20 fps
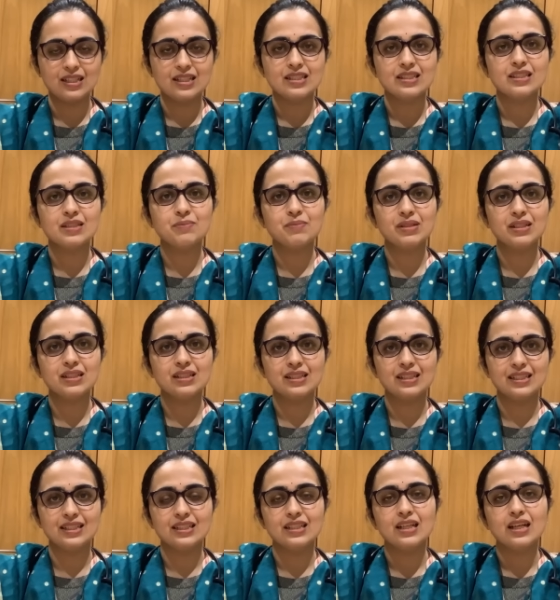
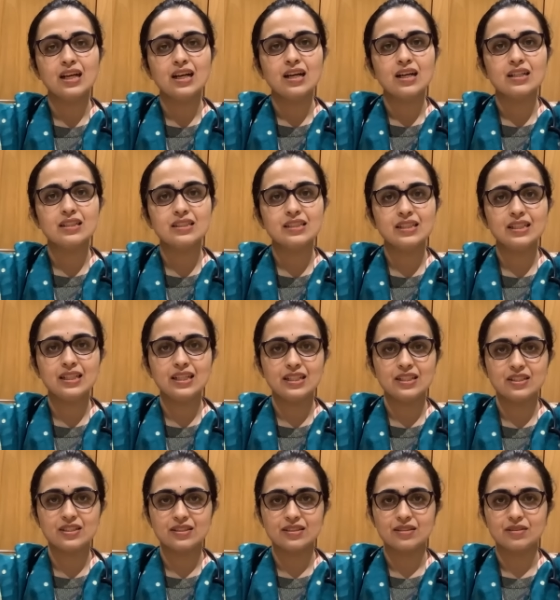Similarly, a
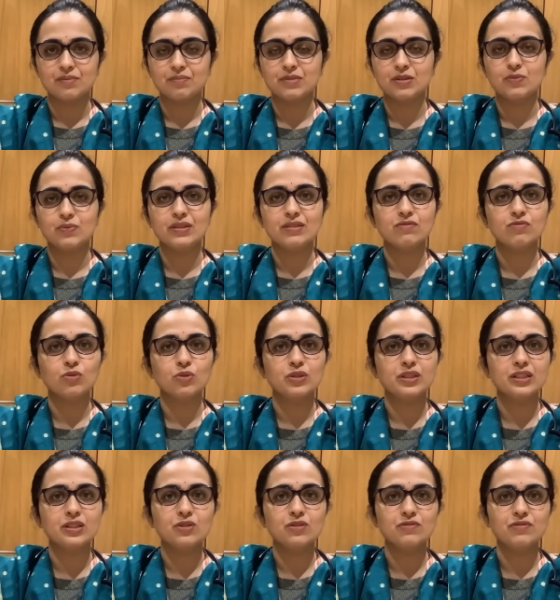teenager between
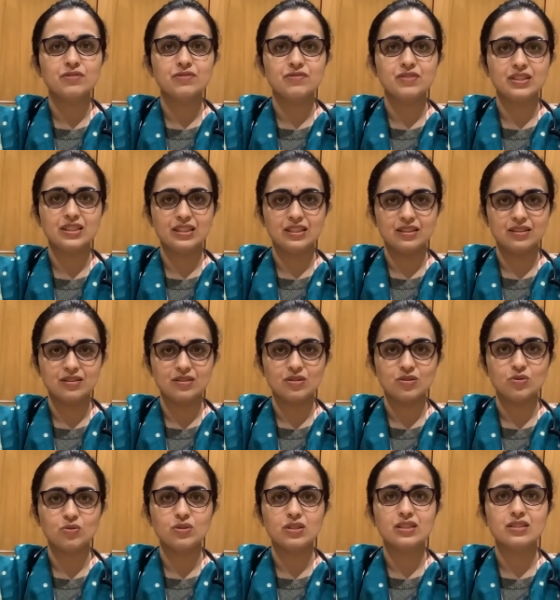14 to 15 years
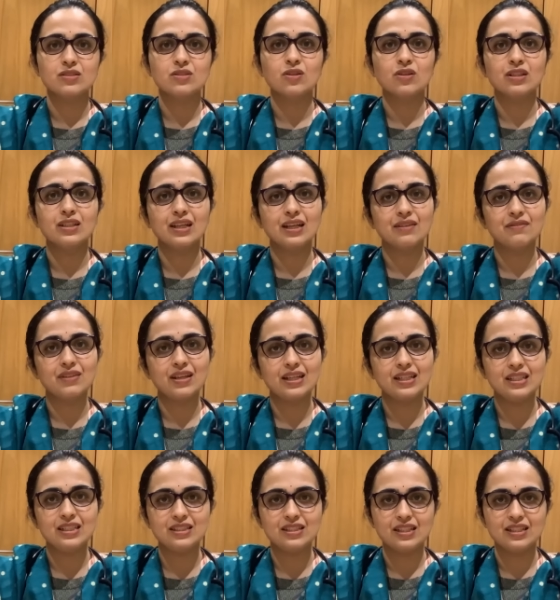who does not have
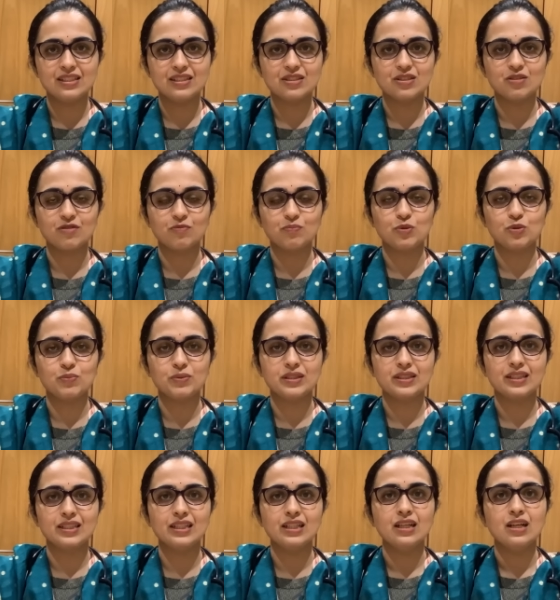any changes of
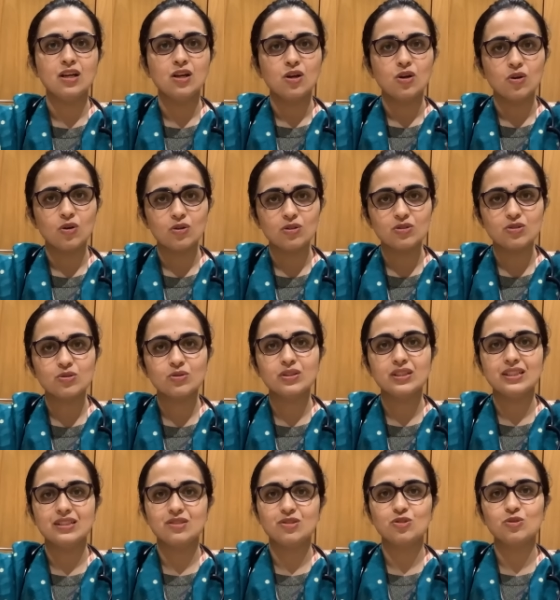puberty also
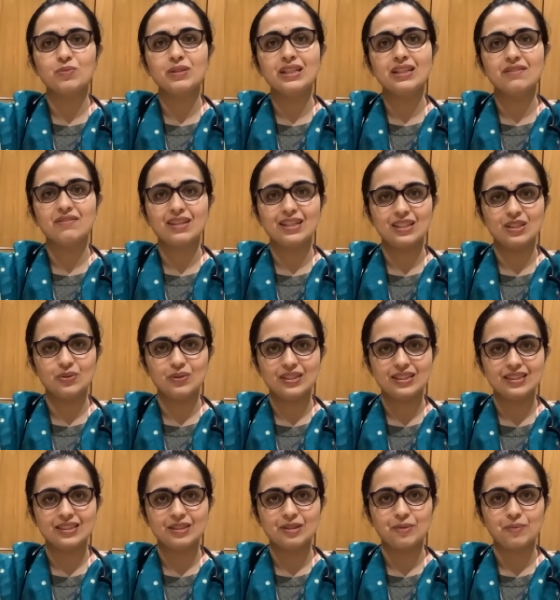needs to be
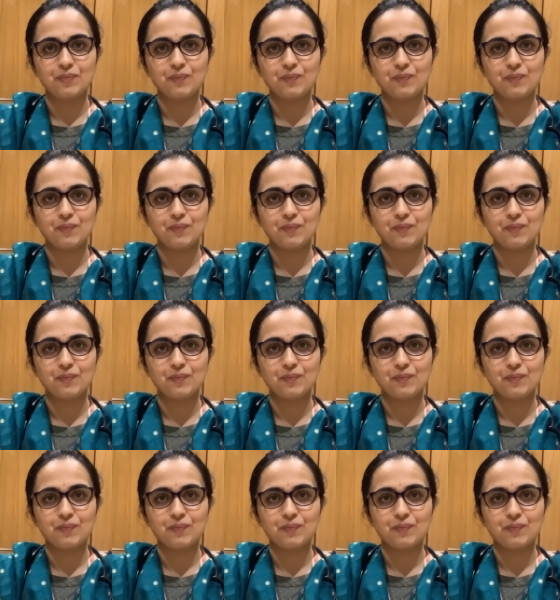evaluated.